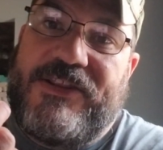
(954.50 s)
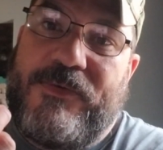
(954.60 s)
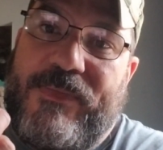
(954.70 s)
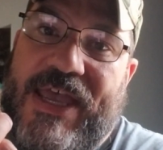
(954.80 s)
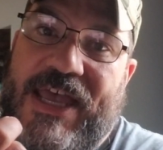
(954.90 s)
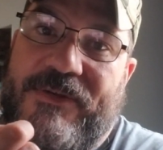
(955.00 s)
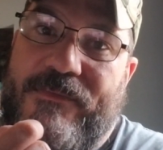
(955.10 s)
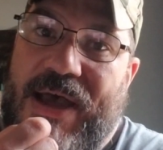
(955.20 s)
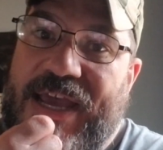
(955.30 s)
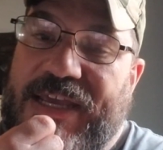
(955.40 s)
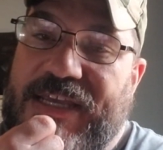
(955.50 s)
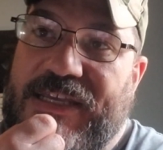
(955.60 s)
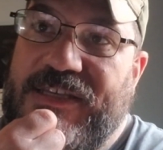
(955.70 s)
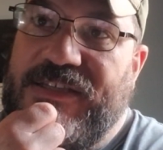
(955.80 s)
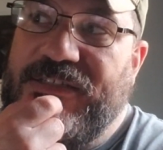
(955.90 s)
them, and
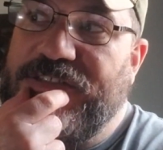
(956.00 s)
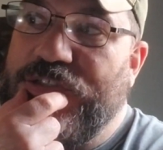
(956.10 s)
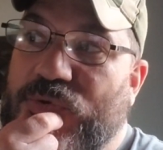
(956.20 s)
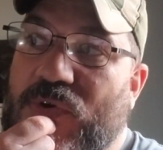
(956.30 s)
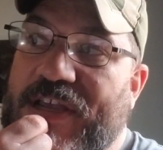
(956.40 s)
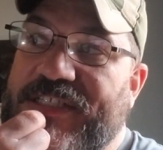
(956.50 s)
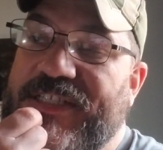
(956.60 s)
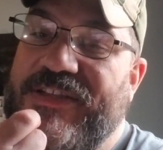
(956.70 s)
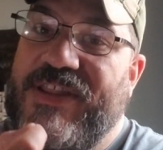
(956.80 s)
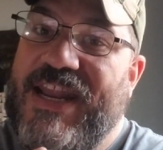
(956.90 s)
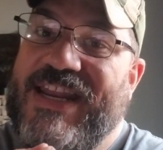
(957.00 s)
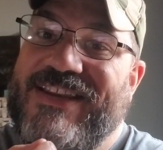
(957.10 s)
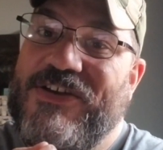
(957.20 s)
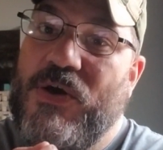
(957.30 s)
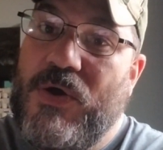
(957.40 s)
my trust that
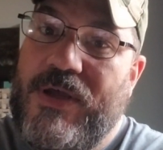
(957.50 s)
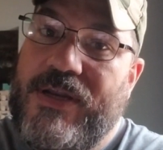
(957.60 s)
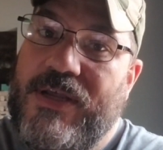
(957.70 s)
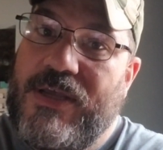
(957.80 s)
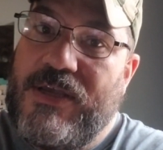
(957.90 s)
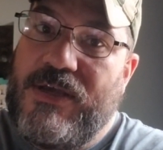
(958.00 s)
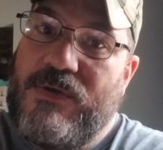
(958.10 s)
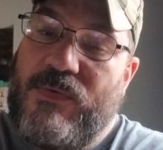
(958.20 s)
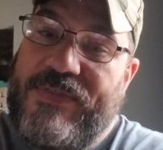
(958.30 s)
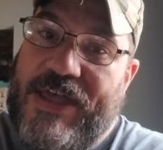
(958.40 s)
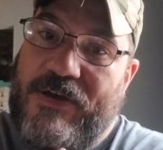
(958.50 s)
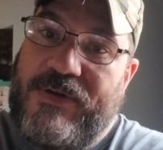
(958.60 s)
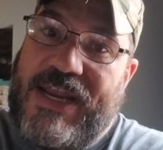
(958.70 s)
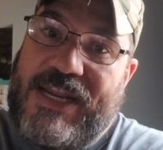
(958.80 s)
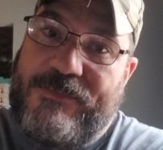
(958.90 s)
it could
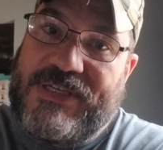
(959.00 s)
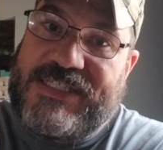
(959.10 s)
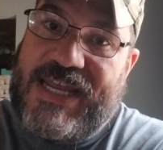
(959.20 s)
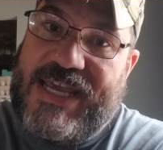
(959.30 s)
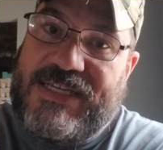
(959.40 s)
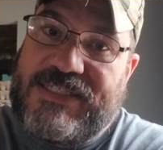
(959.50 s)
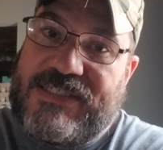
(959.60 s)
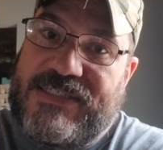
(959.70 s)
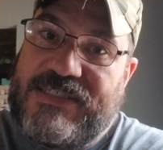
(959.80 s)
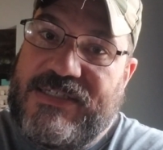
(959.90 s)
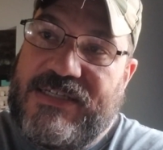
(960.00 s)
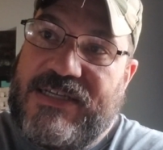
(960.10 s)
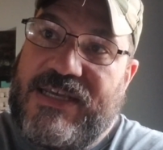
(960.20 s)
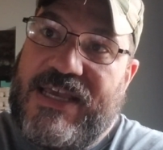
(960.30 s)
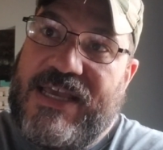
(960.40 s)
without any mistakes
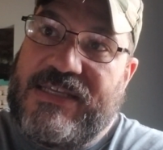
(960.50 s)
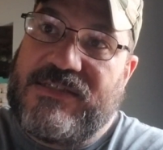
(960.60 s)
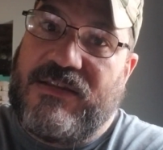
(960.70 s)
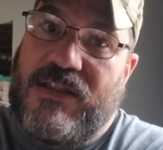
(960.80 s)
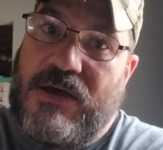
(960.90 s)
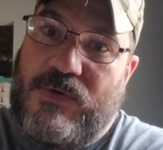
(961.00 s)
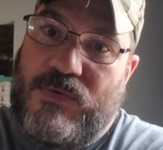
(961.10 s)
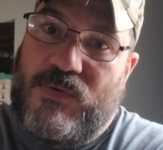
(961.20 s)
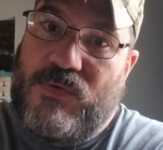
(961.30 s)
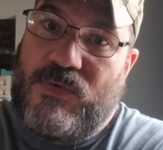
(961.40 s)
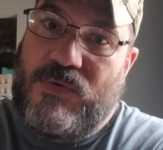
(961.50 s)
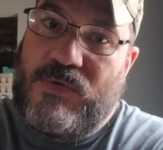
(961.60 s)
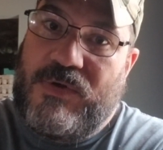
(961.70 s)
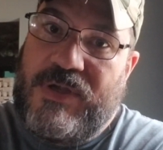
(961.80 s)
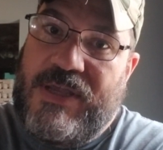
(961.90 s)
is low.
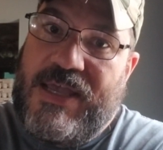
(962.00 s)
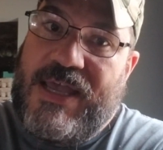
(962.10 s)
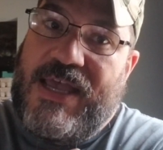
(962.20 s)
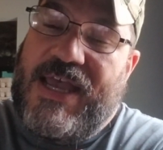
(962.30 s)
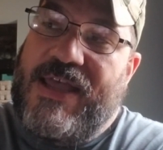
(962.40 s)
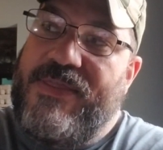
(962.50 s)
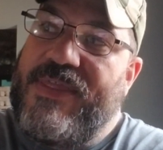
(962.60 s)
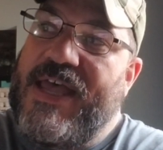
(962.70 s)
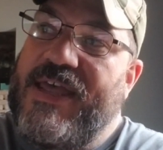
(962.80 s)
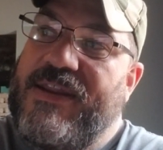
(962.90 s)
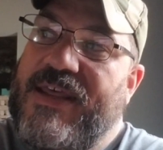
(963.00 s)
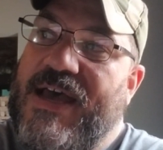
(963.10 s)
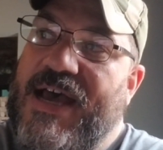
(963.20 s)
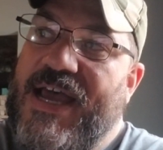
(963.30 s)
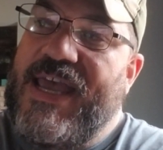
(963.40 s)
And then
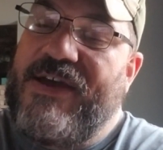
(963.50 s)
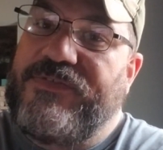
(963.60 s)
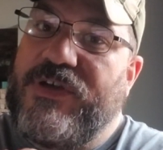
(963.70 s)
I have to